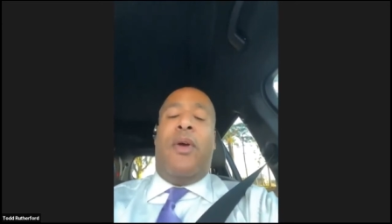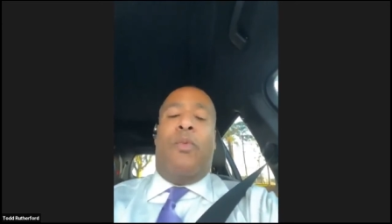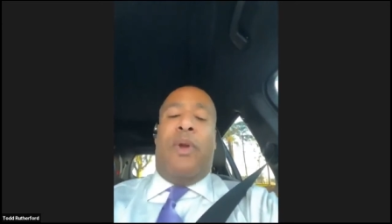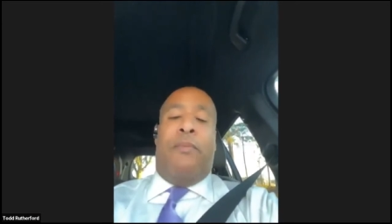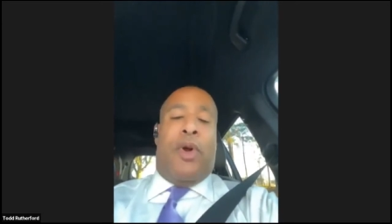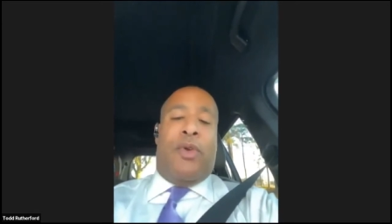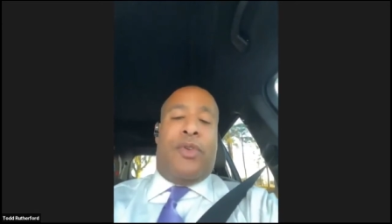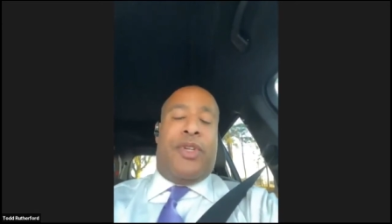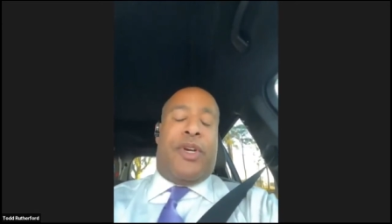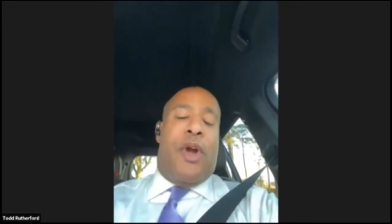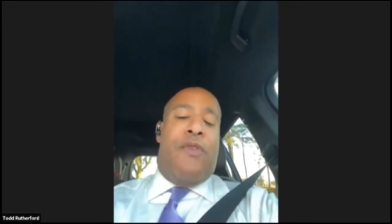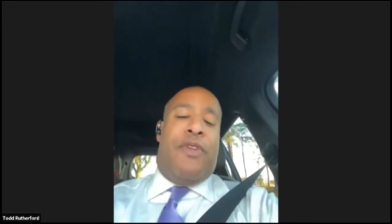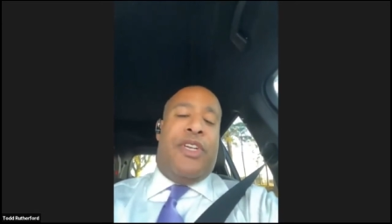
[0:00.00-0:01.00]
When Murrell took
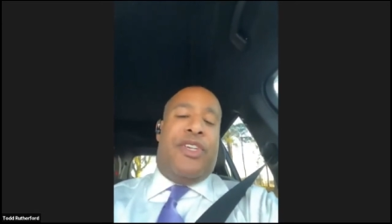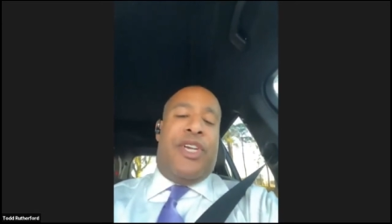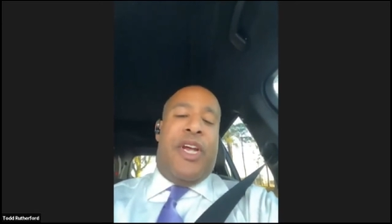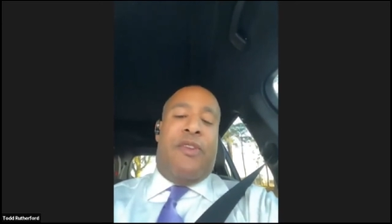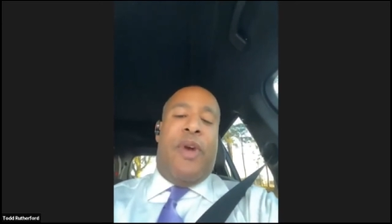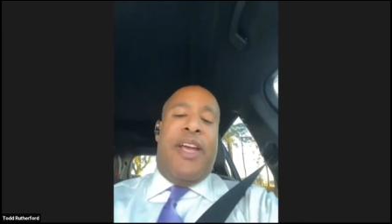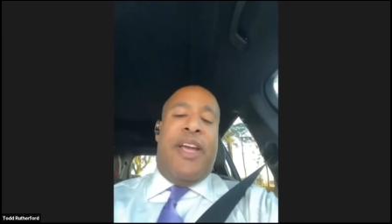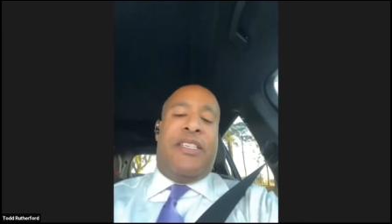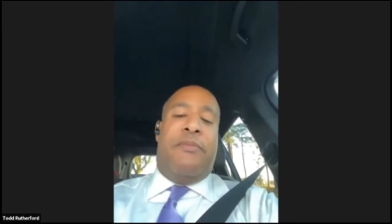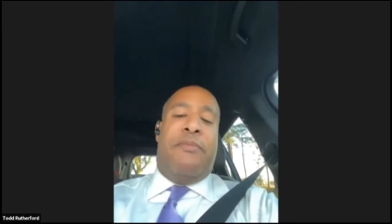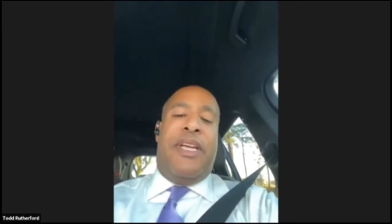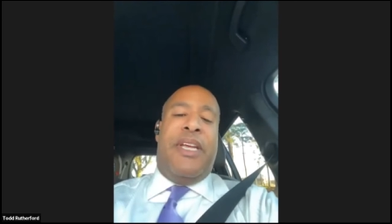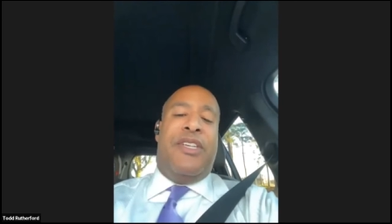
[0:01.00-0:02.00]
over the chair of Ways and
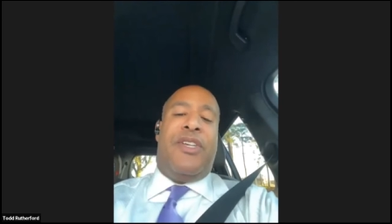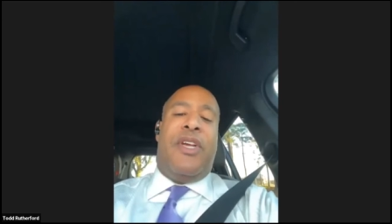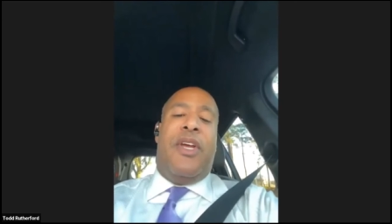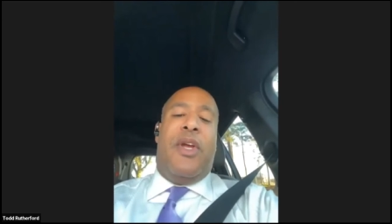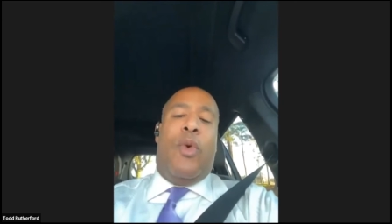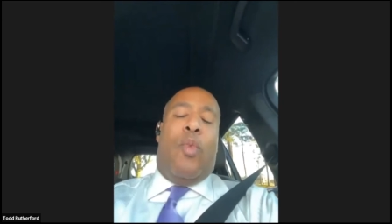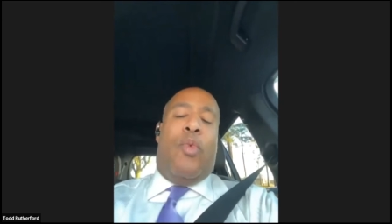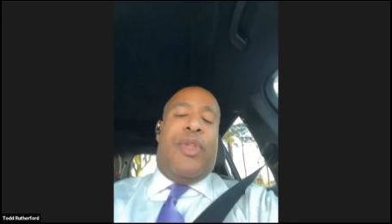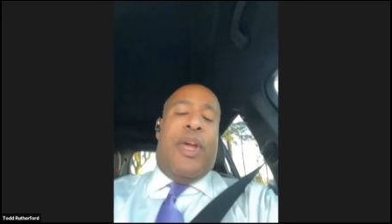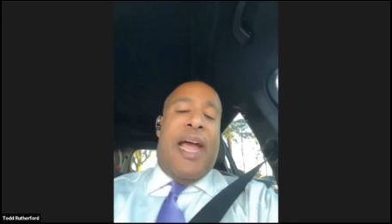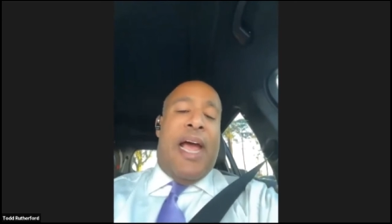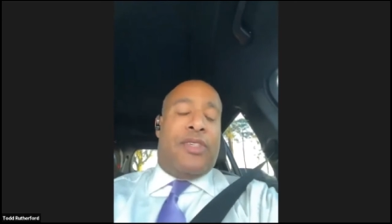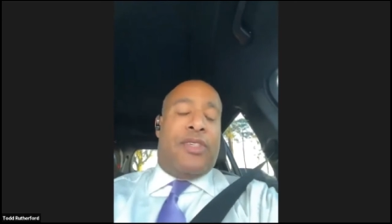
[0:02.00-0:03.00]
Means, the
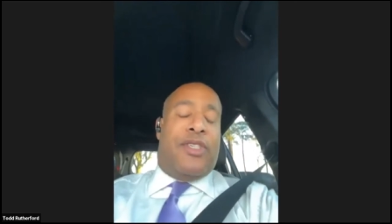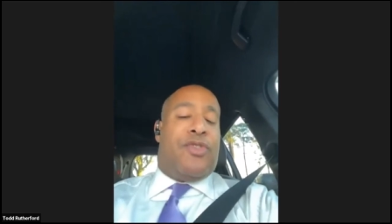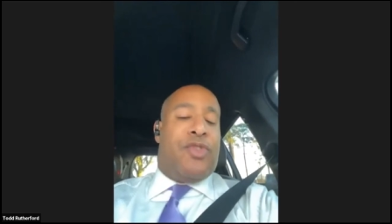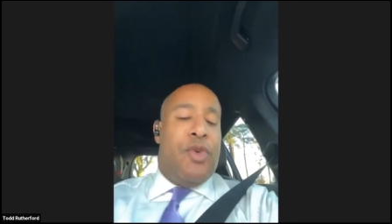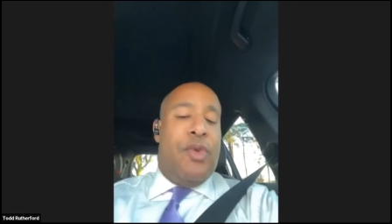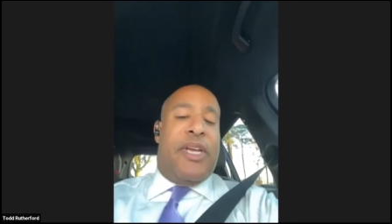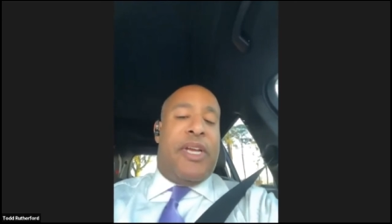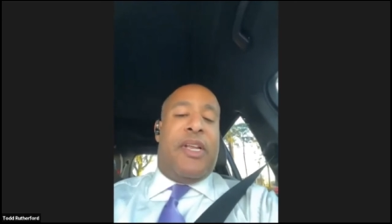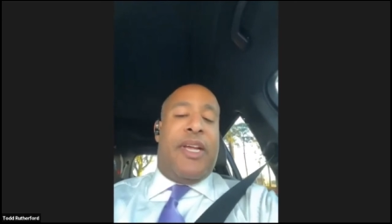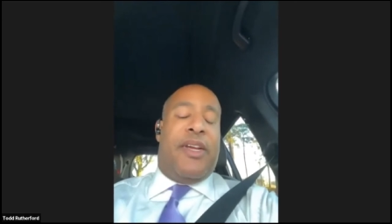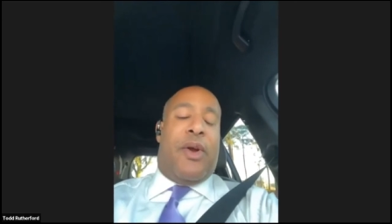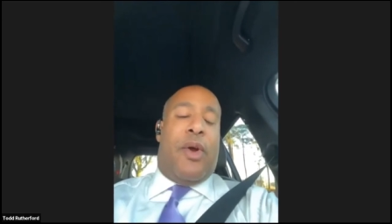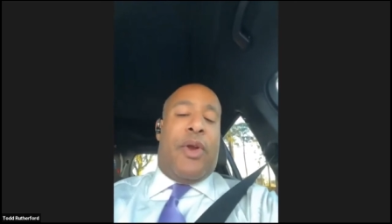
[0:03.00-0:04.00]
House is truly
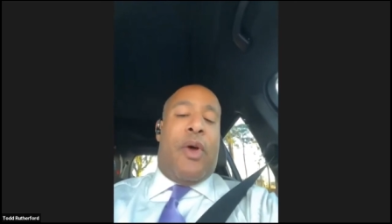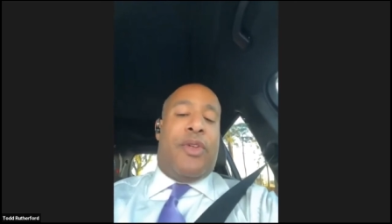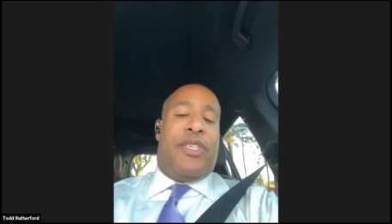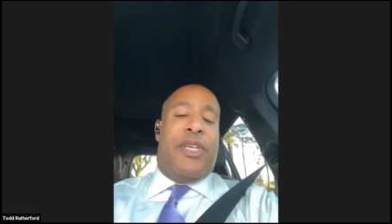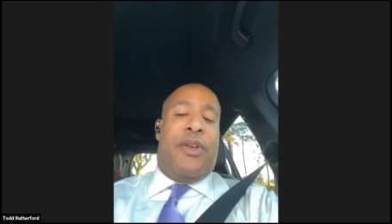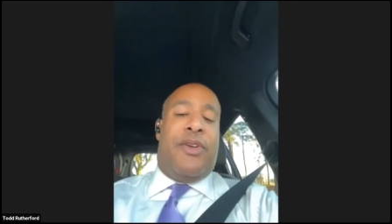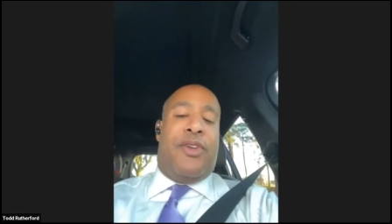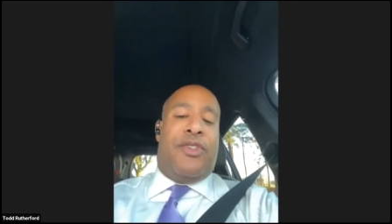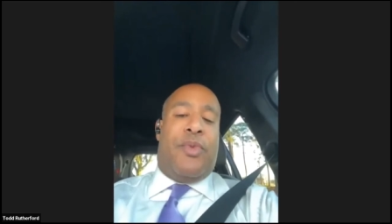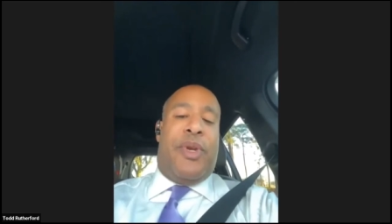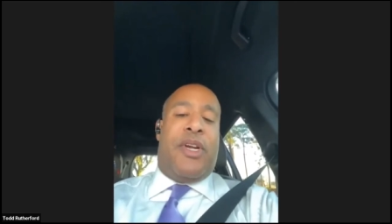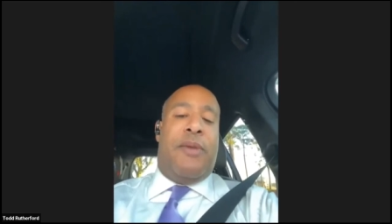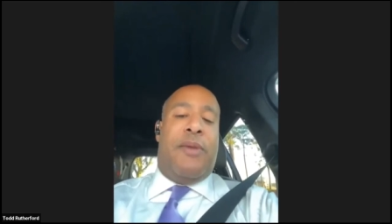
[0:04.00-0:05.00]
clicking on all cylinders when
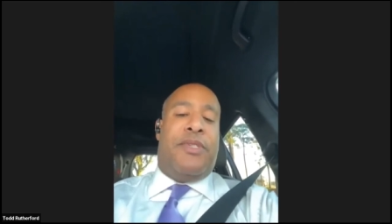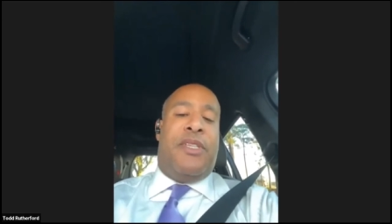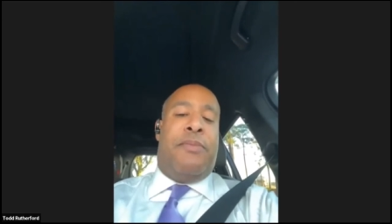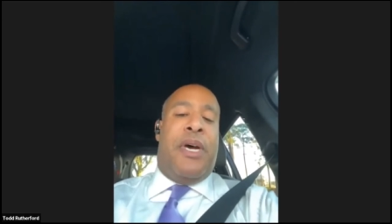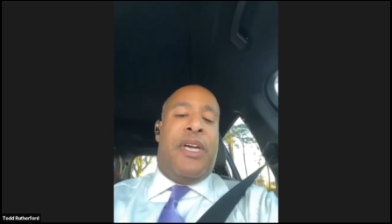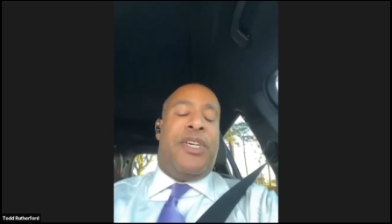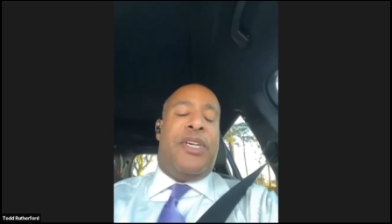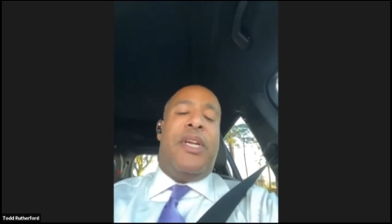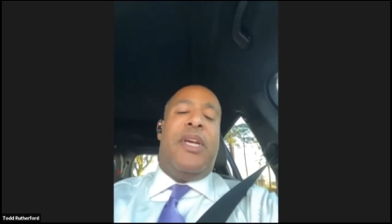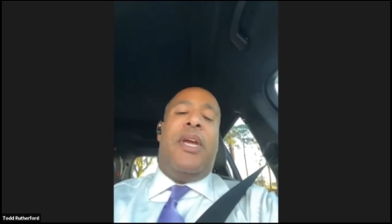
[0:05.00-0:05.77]
it comes to the budget.